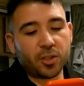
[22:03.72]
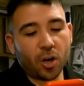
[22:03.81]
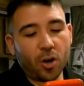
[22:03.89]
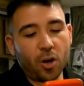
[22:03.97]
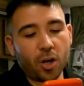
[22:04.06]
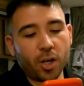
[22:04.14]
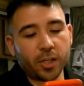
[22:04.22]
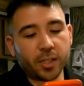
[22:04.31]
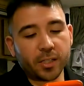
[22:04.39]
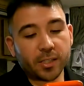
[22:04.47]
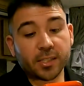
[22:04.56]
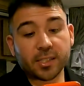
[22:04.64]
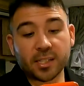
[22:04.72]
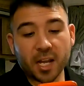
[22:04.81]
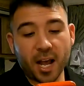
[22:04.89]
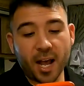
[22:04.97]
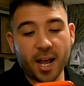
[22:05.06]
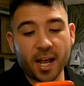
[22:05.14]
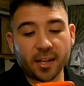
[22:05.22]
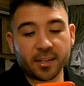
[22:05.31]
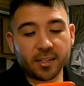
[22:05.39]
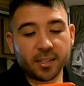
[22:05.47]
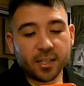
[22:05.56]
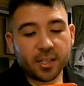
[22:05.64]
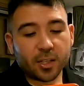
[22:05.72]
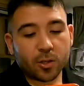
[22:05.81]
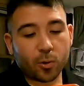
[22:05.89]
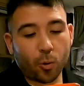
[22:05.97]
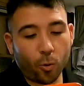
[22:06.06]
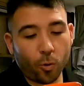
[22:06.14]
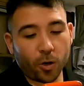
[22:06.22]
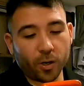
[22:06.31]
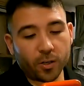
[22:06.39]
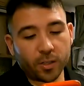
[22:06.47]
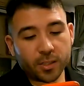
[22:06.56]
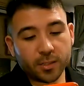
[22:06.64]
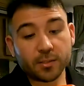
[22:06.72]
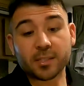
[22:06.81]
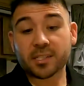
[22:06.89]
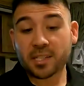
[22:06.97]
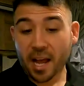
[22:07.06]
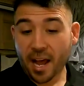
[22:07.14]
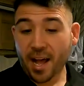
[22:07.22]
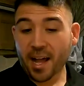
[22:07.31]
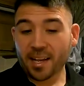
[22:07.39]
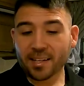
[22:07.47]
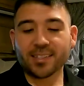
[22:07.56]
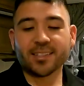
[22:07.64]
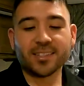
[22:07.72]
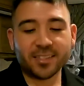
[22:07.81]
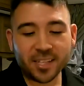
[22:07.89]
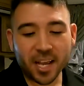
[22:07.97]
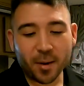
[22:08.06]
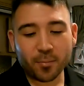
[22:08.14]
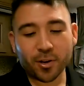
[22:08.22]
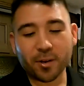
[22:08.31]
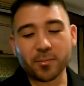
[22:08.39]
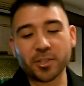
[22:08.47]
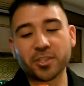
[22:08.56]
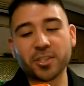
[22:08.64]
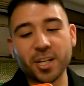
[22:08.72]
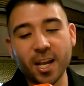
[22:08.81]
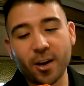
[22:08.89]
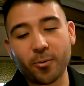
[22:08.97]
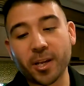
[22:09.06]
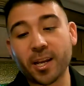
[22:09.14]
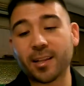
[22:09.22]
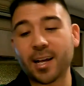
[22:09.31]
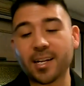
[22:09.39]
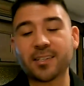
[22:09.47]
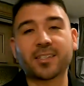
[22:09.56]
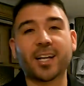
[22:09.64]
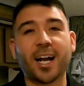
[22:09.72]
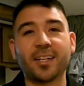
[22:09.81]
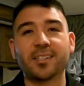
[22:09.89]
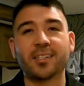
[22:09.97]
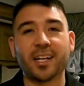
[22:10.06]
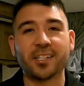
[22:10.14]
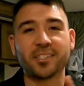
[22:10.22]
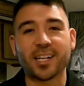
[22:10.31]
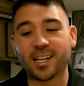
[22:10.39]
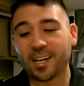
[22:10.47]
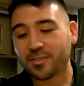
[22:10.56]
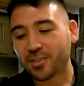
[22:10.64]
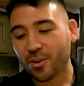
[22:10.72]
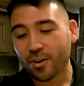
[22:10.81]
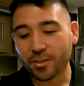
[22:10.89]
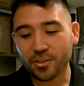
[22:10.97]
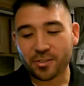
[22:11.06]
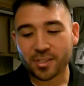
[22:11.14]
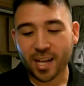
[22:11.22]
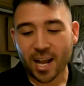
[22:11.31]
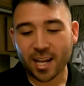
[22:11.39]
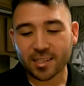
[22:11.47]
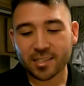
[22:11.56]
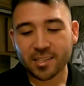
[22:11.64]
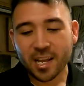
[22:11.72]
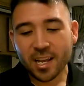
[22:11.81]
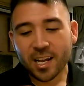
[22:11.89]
Dawn, Scott, Court, Scott, Deborah, Michelle. We got a lot of Scotts today. Shout out to all you Scotts.